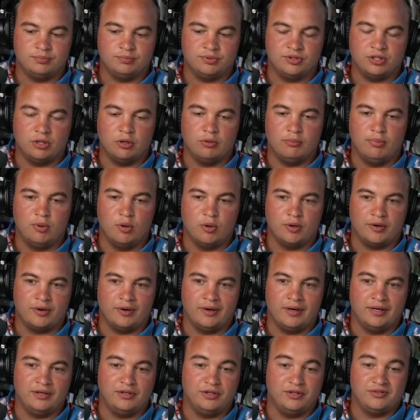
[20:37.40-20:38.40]
so important
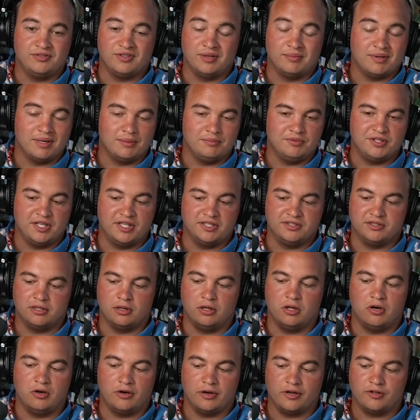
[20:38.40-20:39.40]
and sometimes takes the
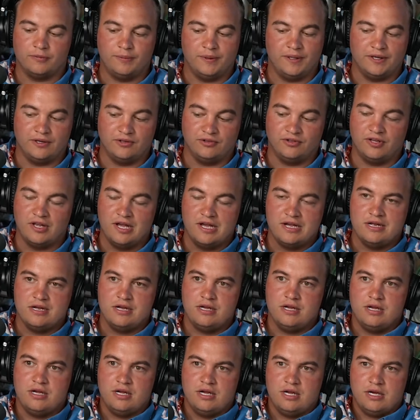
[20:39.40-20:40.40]
longest, because
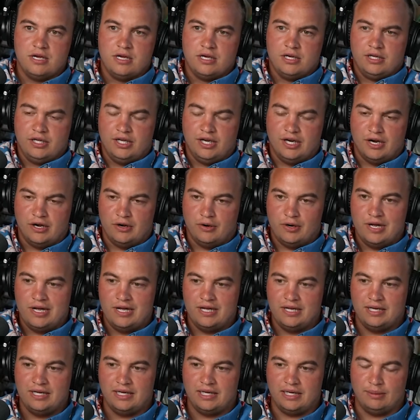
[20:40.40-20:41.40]

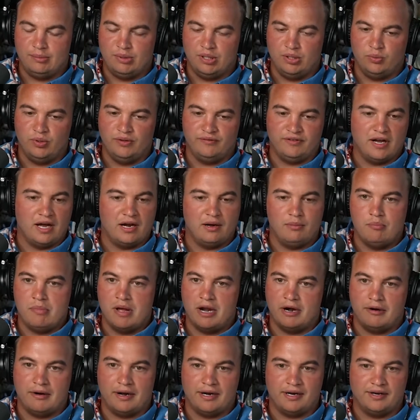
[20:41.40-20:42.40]
I mean, we've gotten
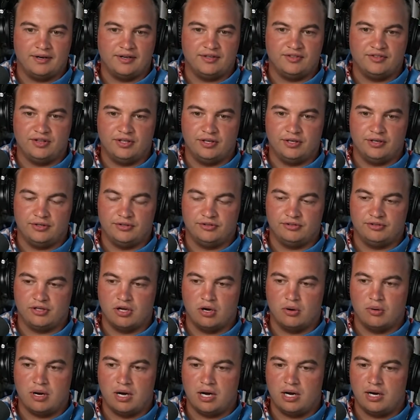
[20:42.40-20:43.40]
better at it as the years
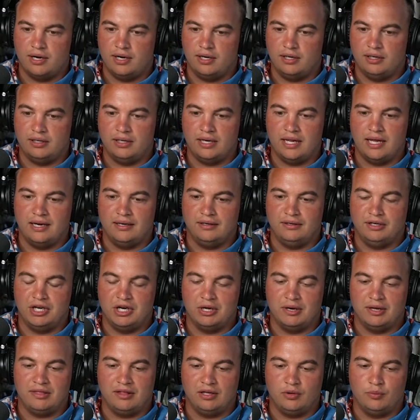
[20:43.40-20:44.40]
go on, and
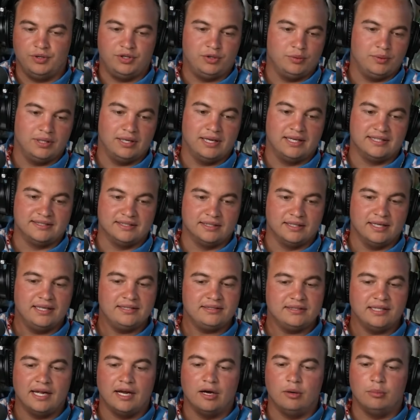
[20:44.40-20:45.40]
I think we do it less and less
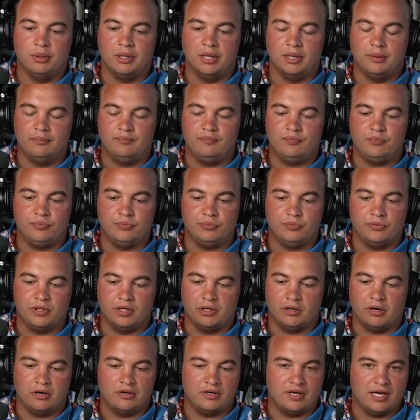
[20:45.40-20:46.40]
now, but
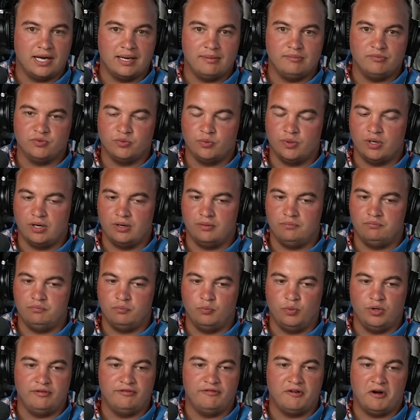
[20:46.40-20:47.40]
there are times where
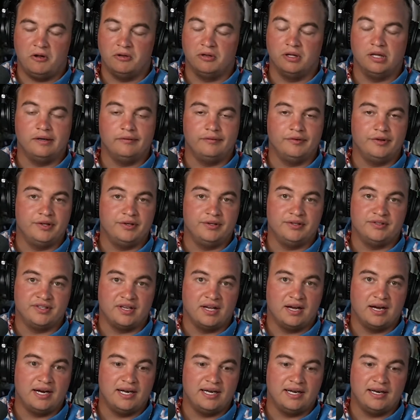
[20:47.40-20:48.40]
we fall in love with a
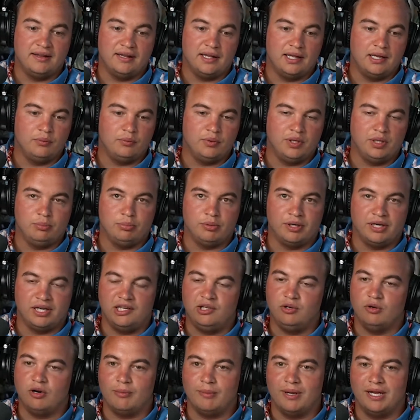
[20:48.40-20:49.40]
design and then we bring it
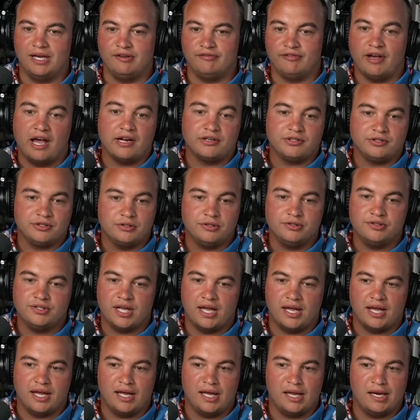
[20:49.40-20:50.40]
to our manufacturers
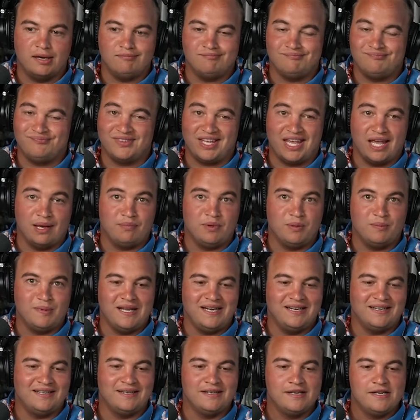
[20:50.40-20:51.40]
and it can't be made.